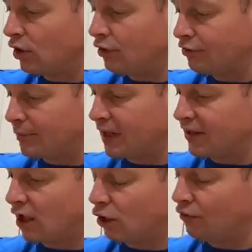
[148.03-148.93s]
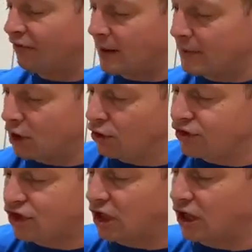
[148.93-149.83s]
for me and the whole family. It
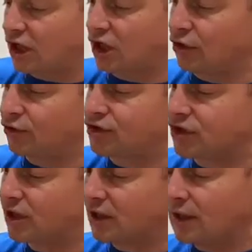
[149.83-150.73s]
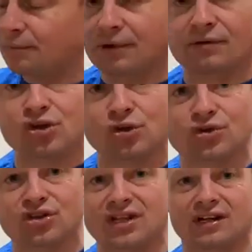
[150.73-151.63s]
looks like loads, but it
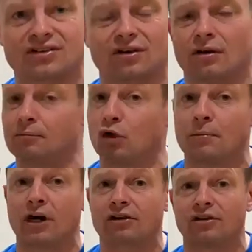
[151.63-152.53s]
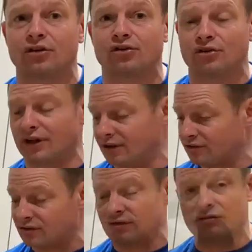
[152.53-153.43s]
reduces down to not. More
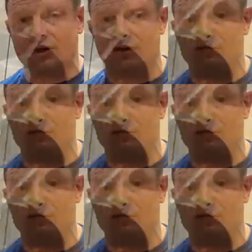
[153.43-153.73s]
micronutrients, really good for